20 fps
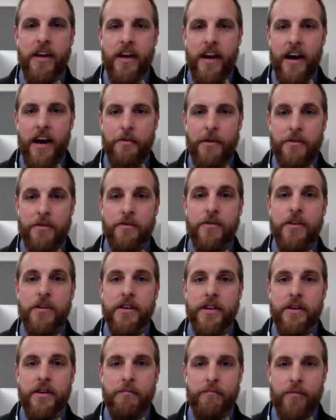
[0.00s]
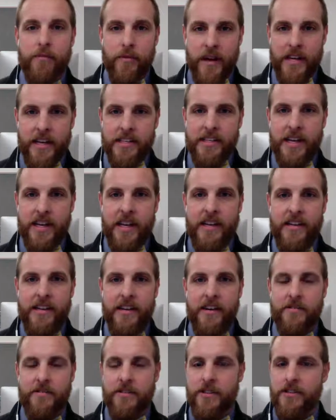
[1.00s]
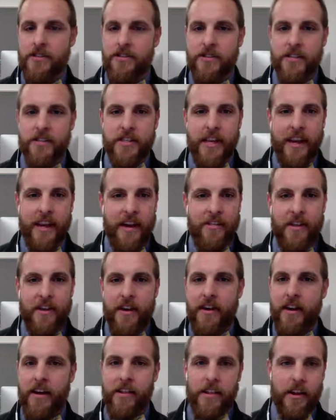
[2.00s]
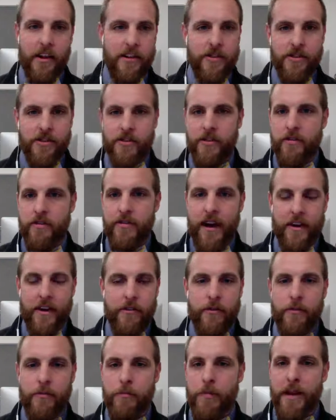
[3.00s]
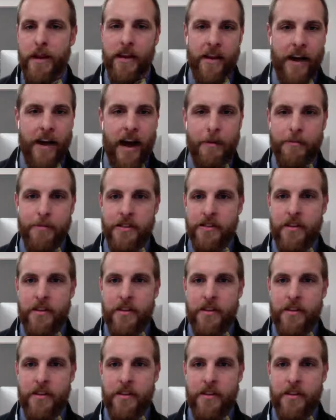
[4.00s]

has really embraced that idea of teachers just get out there and at lunch or in the faculty room making copies.